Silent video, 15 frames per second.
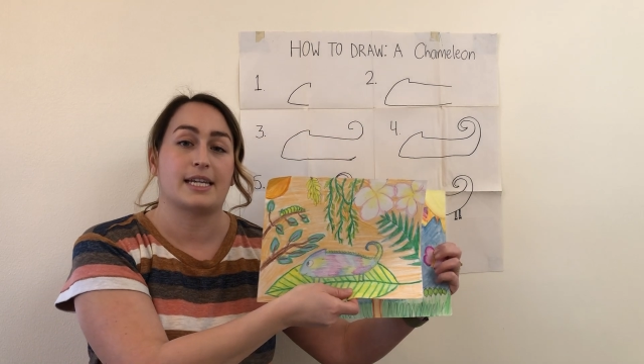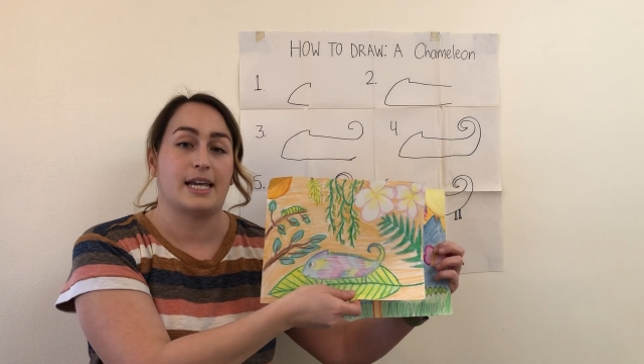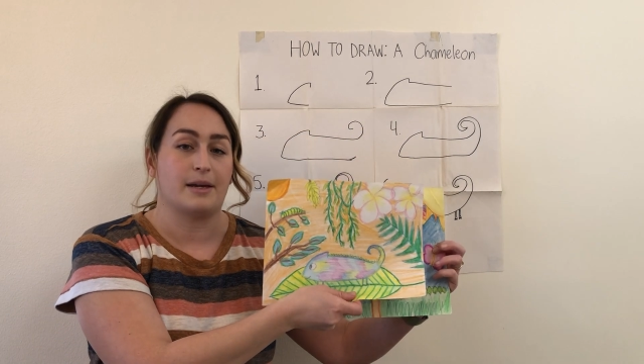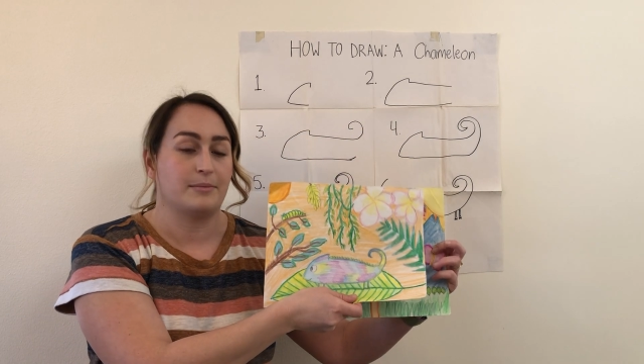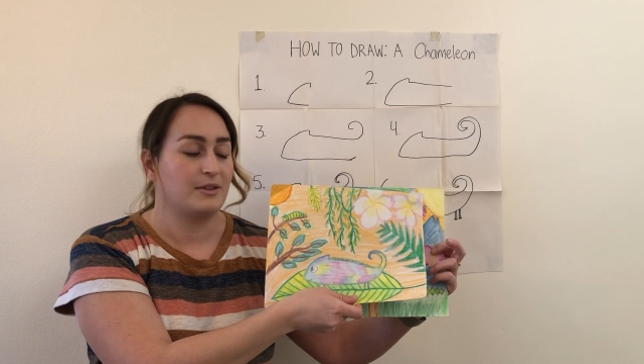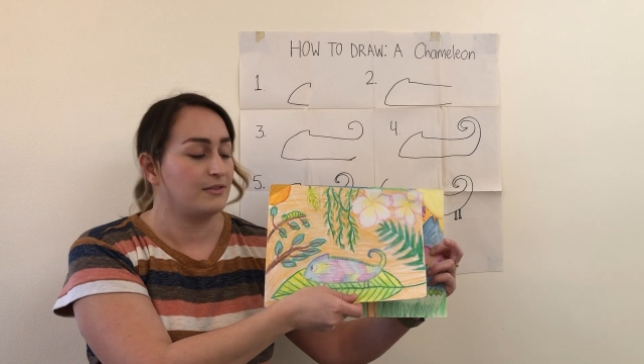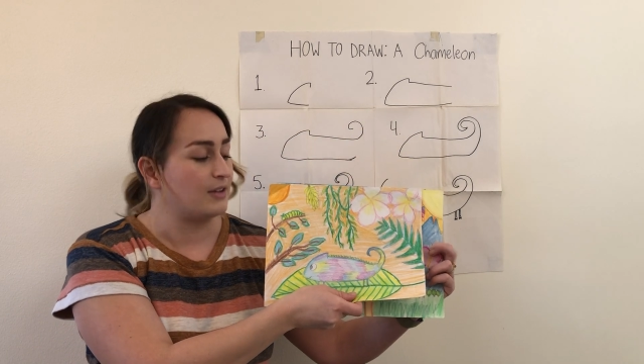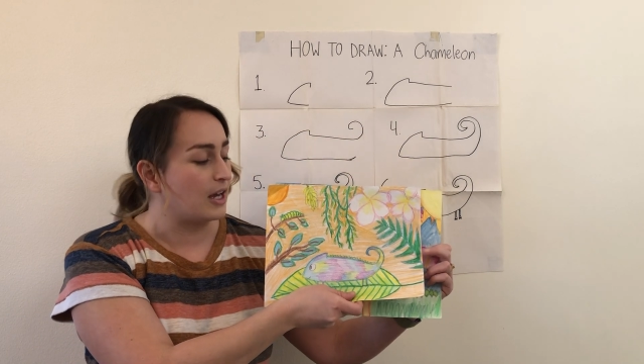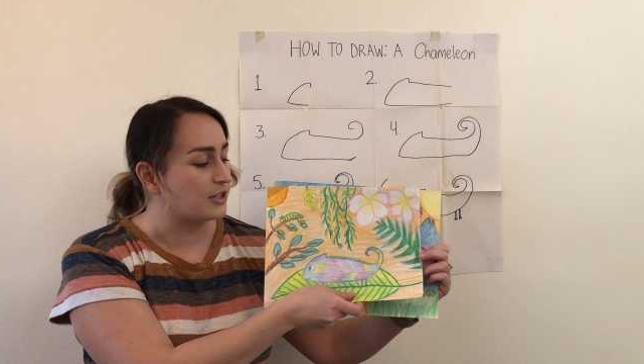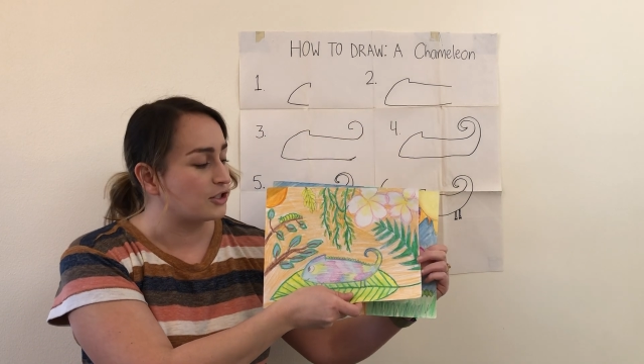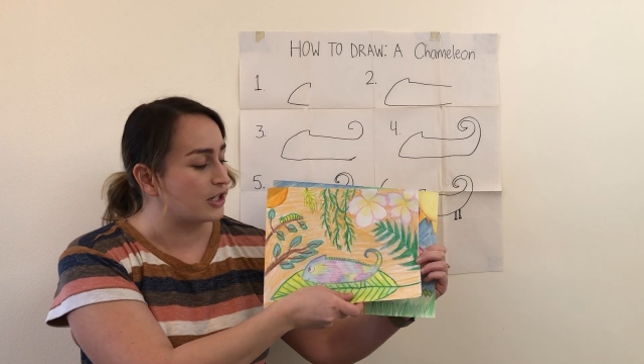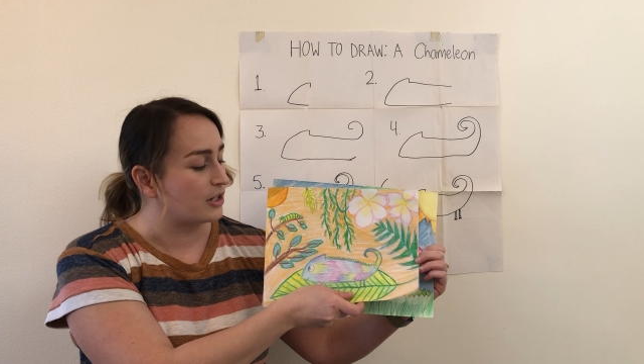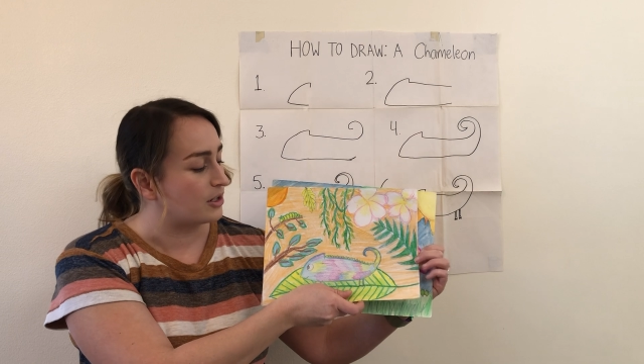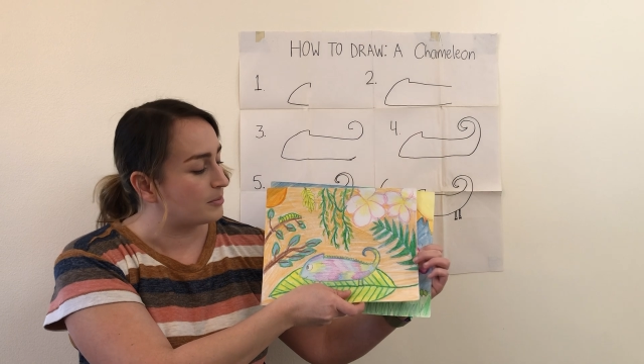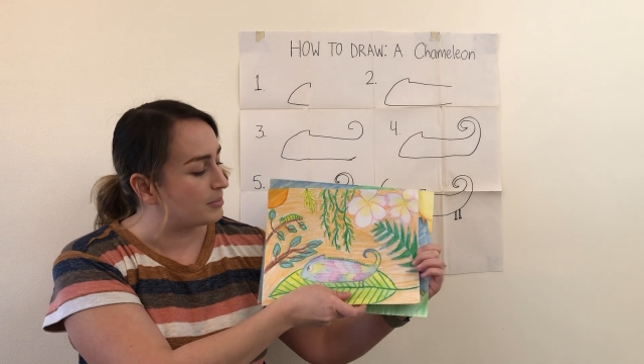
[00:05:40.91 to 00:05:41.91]

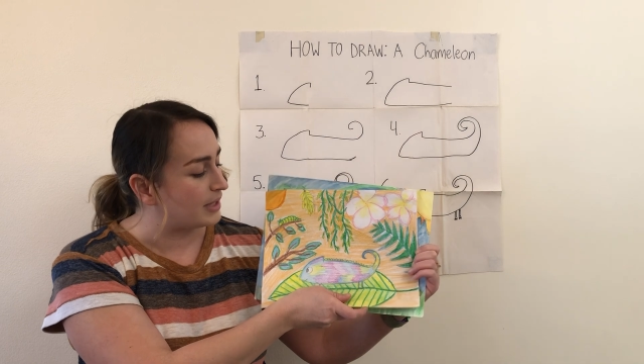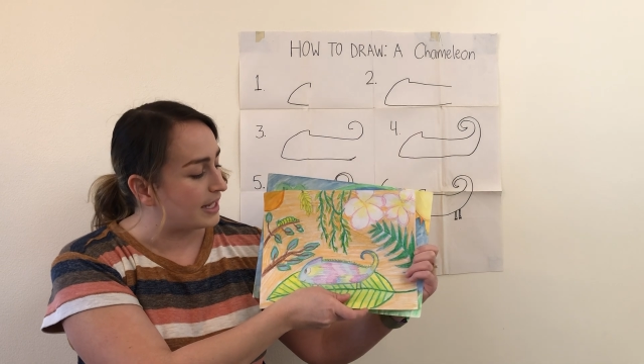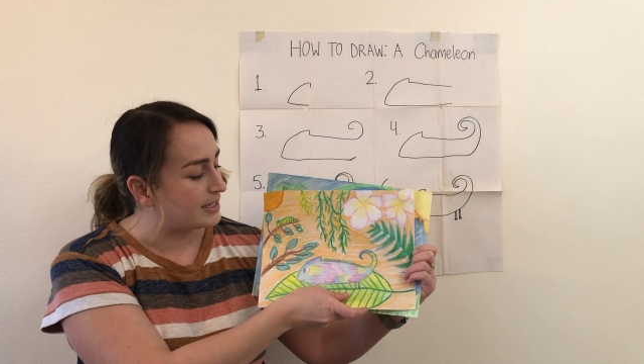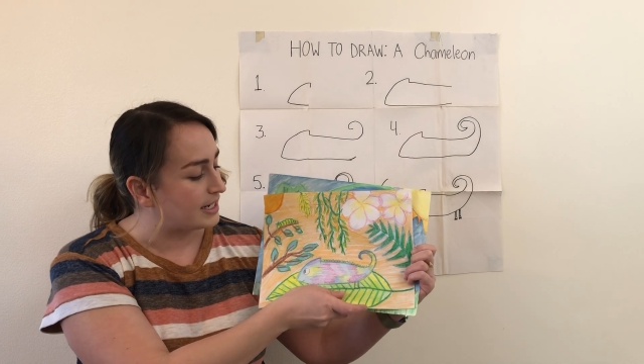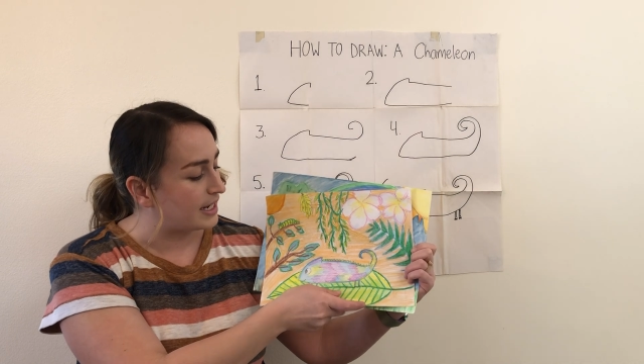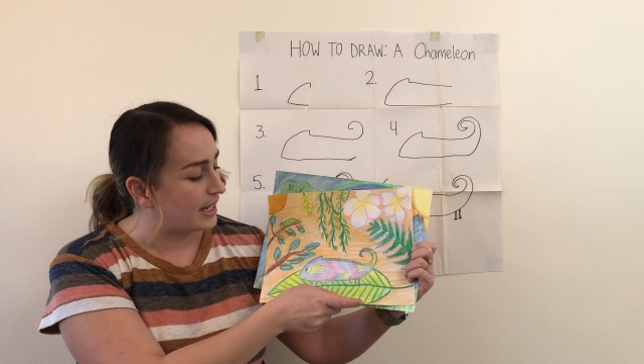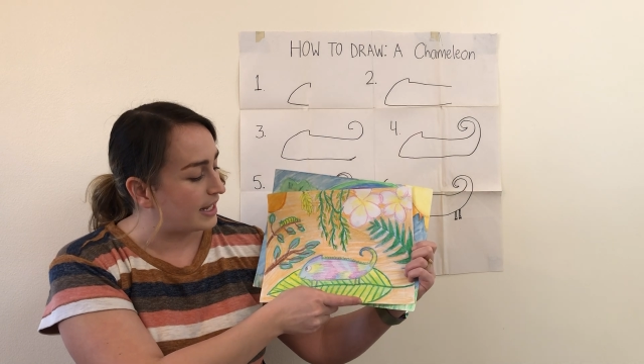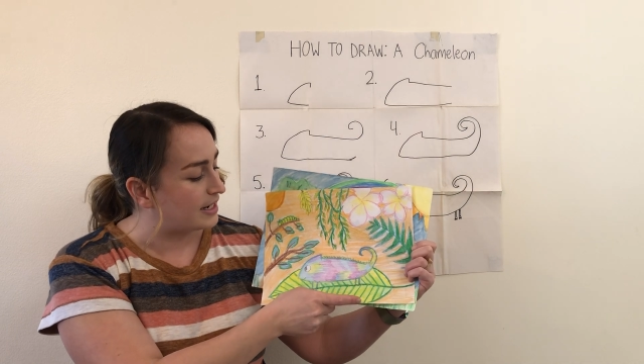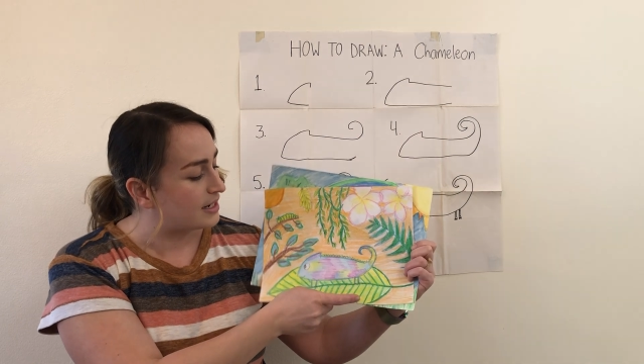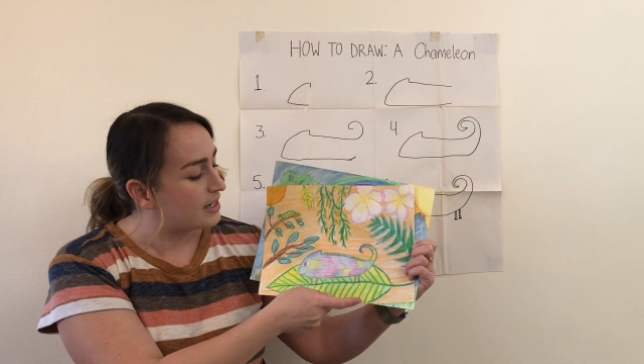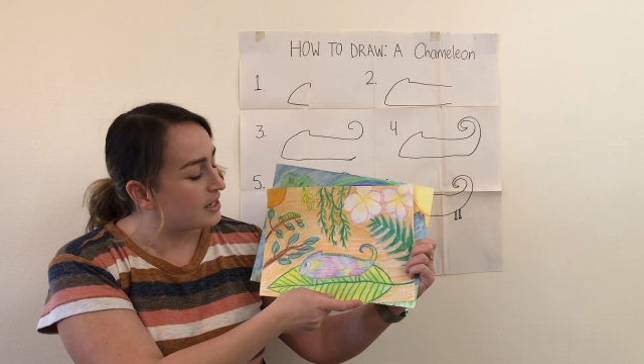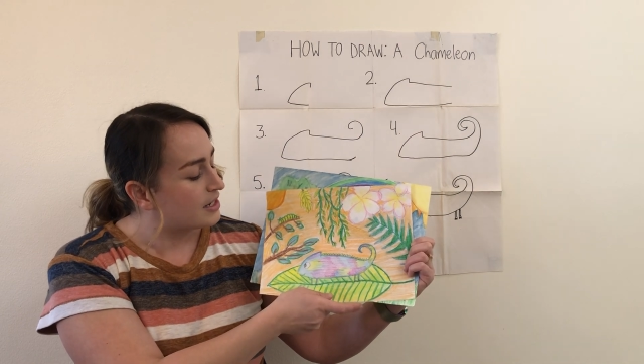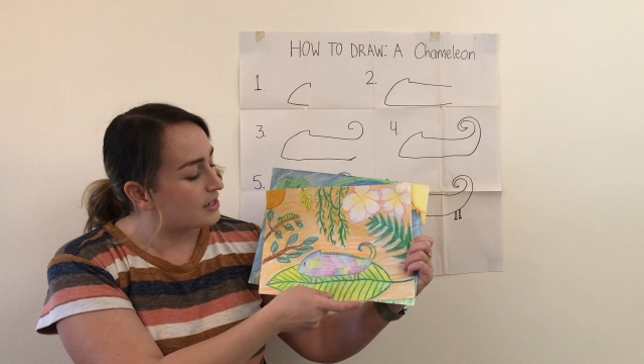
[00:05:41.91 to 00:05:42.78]
camouflaging or blending in.